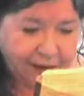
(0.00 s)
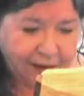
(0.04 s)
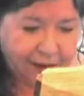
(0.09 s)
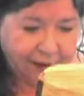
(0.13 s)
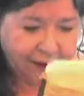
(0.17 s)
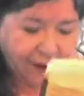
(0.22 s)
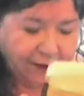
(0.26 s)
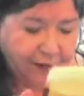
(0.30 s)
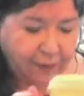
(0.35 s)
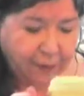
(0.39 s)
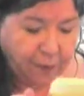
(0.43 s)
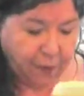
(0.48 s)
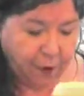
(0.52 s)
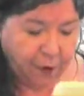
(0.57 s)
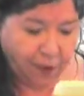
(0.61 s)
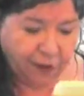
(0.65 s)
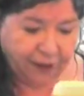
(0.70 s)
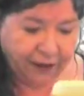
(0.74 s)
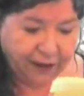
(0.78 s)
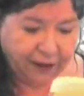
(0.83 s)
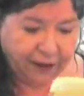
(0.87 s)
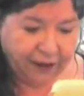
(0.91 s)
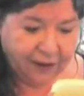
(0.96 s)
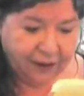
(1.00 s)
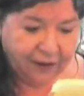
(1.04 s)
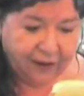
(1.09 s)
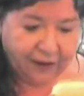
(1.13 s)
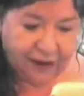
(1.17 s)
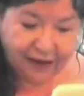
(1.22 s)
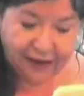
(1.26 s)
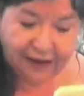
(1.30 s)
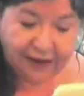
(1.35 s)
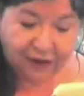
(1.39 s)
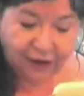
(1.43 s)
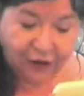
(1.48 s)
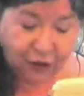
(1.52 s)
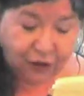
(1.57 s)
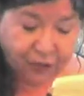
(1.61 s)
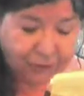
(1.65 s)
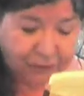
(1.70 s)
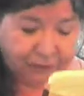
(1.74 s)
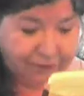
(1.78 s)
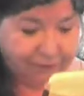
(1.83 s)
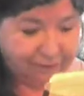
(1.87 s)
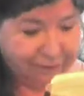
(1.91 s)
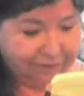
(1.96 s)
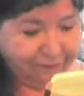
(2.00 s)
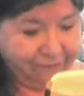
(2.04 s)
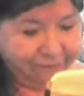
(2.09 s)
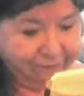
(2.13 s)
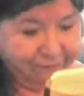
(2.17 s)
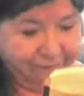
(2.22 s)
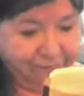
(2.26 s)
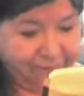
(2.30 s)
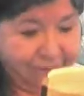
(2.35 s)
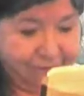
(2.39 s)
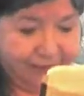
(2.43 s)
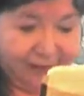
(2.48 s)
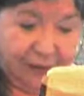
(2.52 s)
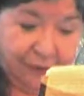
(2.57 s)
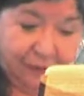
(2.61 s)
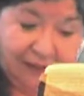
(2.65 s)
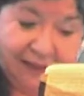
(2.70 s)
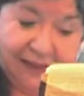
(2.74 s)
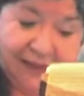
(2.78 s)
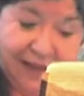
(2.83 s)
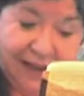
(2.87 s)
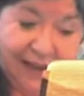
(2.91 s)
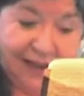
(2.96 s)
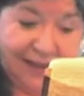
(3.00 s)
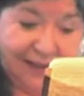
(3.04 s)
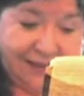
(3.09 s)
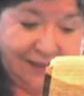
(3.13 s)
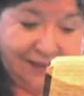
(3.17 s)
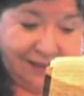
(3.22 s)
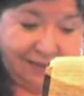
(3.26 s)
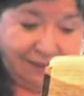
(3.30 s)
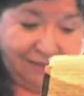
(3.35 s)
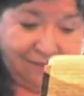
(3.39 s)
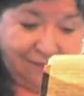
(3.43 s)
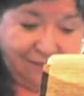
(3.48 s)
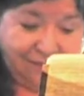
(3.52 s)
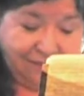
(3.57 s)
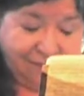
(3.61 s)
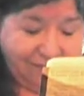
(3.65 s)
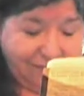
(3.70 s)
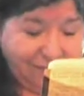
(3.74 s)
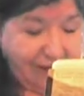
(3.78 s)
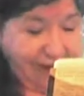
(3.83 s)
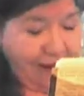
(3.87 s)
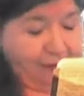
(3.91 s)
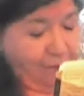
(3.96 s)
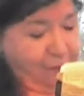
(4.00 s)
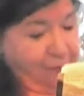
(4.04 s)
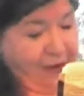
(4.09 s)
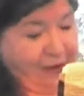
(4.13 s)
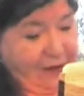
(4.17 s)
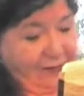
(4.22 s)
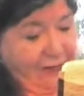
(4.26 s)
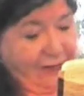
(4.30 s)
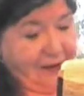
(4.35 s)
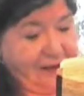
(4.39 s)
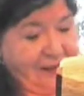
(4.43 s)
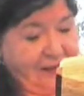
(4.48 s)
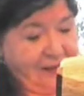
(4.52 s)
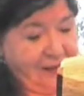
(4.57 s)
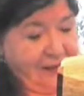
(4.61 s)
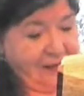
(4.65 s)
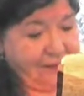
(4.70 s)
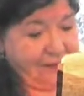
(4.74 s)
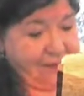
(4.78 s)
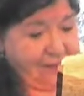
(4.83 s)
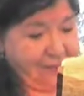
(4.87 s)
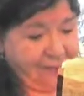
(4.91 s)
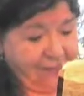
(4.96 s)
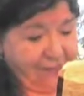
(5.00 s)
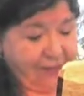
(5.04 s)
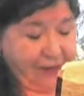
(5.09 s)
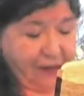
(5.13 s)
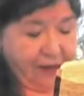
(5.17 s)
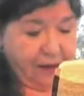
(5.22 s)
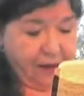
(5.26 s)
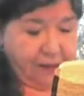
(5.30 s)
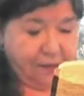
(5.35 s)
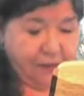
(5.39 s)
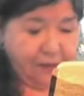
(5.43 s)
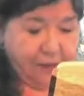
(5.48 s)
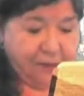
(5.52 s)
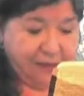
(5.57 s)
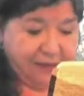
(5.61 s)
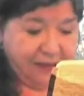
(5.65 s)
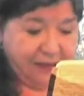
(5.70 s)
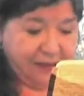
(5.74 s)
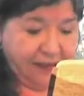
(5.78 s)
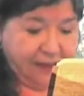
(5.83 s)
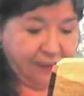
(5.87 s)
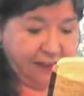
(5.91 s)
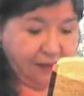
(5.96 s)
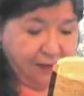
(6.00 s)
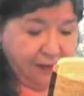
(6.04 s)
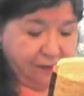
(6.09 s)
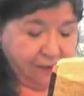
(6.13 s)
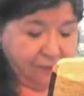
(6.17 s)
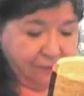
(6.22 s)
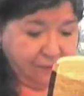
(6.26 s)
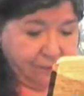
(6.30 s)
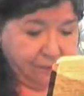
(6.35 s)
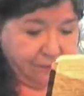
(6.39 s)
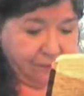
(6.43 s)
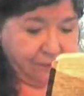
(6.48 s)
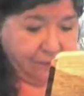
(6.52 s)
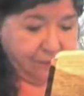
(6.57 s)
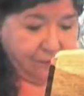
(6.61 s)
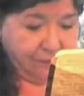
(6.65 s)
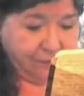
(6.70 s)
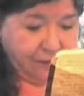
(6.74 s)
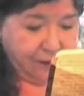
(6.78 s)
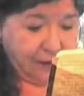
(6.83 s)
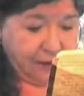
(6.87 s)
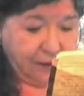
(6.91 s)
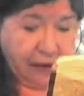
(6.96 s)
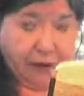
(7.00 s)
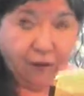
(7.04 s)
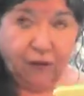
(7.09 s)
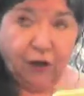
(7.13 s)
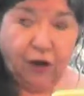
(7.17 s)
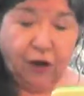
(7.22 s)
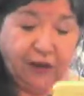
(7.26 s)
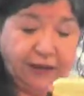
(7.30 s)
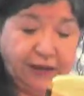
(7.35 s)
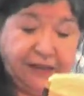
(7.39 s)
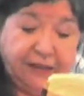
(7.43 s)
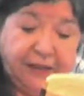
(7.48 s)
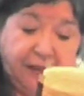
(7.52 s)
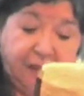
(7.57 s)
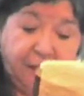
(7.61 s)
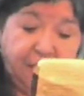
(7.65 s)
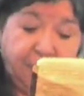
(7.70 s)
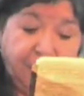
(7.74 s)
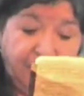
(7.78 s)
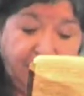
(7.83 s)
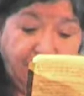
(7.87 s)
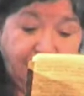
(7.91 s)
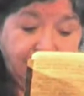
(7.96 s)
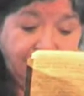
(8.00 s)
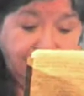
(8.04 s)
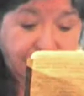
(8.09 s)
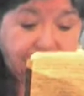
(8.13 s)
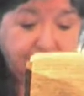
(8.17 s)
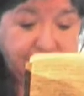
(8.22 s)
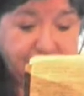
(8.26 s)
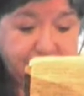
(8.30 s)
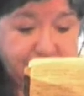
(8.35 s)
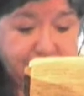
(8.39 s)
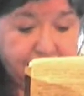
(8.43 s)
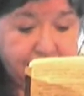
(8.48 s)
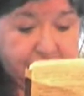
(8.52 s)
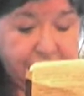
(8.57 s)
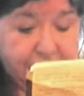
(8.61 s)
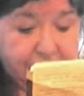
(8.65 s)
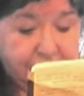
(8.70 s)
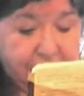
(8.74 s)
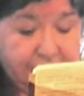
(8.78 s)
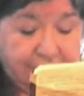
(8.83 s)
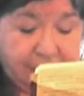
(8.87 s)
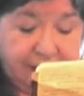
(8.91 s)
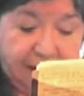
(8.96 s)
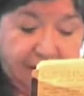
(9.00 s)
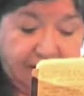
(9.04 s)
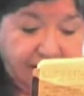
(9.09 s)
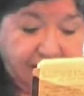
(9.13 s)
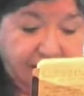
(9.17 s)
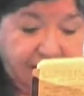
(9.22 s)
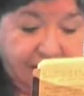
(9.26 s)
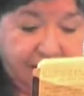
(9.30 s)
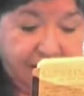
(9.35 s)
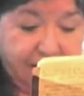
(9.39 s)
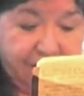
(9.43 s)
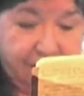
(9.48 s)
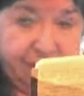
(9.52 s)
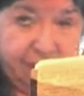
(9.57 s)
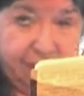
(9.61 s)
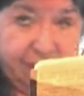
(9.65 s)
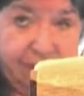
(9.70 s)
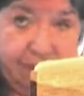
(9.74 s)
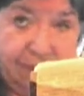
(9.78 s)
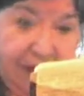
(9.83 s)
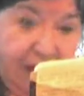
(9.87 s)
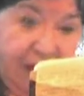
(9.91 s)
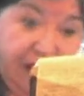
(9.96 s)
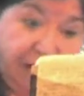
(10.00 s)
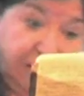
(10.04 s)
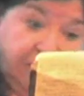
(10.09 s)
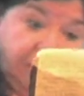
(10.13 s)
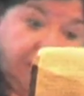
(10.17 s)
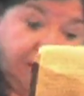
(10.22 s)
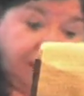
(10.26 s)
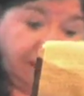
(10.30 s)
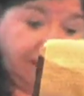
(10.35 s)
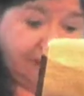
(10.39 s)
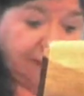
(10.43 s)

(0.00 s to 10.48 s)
In the morning, I get up, downstairs, have breakfast. Mum's saying, have you got it in a minute? And I say, yes.